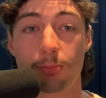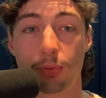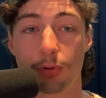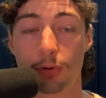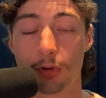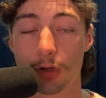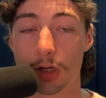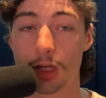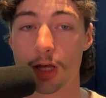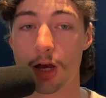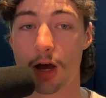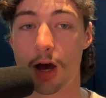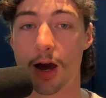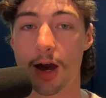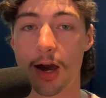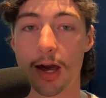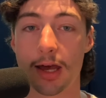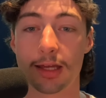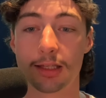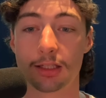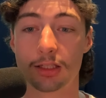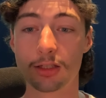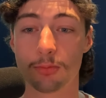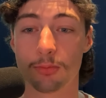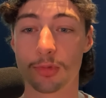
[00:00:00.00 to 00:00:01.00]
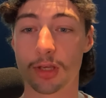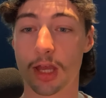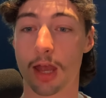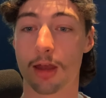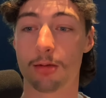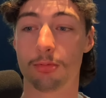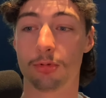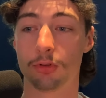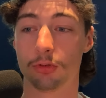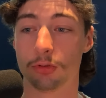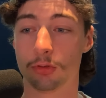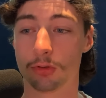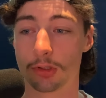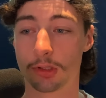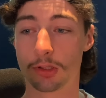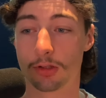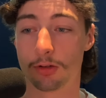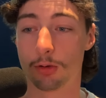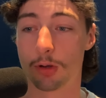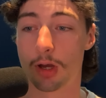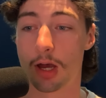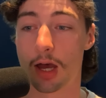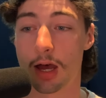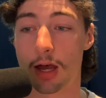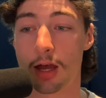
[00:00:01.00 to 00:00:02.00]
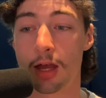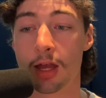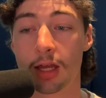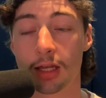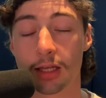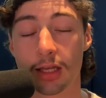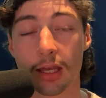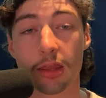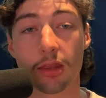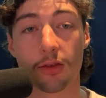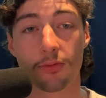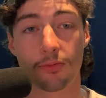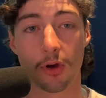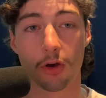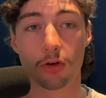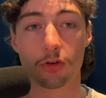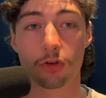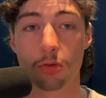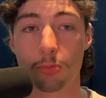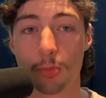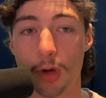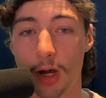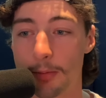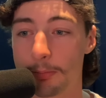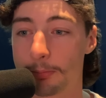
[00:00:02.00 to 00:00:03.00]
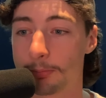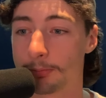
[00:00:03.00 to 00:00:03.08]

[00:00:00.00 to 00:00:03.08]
pretty high to be able to get the volume up.